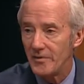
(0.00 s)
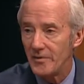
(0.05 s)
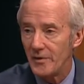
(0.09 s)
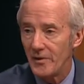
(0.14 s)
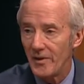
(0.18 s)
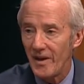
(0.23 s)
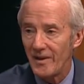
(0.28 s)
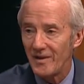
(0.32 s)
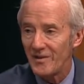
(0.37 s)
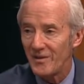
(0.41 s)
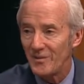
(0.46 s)
So
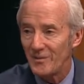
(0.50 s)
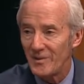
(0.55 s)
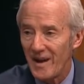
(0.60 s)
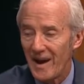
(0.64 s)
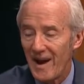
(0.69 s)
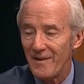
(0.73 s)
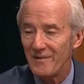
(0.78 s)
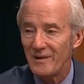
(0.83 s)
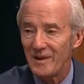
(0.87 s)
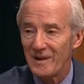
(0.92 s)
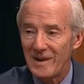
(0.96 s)
you
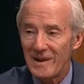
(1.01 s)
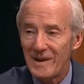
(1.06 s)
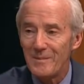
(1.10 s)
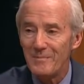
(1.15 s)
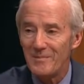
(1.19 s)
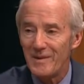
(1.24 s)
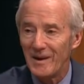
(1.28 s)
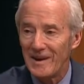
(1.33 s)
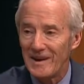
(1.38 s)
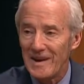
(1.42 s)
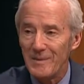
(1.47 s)
have the
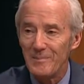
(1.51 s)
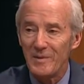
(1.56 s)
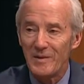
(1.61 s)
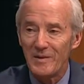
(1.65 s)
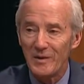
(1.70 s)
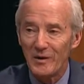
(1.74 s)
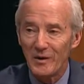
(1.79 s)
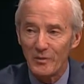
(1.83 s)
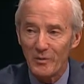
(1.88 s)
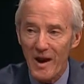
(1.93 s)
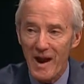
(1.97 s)
keep it
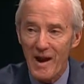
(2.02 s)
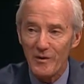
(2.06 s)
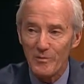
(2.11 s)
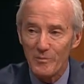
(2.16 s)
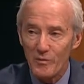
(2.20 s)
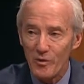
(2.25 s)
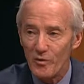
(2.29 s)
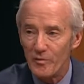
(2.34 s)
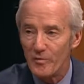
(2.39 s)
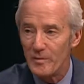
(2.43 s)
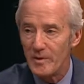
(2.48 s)
in the
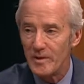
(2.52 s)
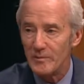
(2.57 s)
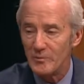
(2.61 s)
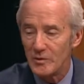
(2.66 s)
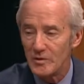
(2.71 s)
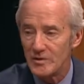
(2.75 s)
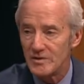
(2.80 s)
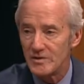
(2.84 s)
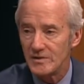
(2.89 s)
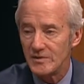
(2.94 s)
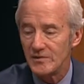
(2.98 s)
ground movement,
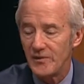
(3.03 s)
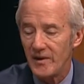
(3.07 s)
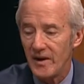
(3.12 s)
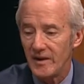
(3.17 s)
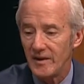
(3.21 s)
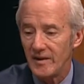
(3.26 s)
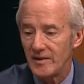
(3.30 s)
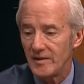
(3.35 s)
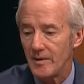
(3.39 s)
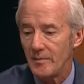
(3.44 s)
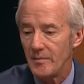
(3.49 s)
which is
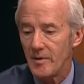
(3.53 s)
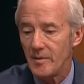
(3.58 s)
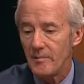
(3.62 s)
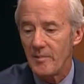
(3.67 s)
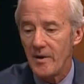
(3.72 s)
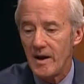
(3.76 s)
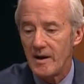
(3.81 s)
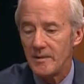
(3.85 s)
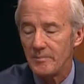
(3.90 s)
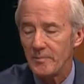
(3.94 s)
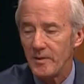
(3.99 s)
fighting some of the
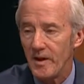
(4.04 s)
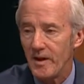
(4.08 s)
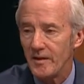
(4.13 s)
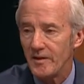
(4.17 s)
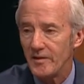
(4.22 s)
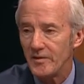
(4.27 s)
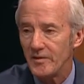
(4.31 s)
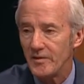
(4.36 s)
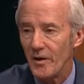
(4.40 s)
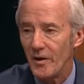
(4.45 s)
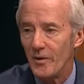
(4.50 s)

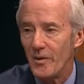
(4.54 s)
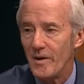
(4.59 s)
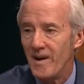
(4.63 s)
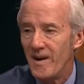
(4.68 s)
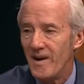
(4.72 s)
pipelines. So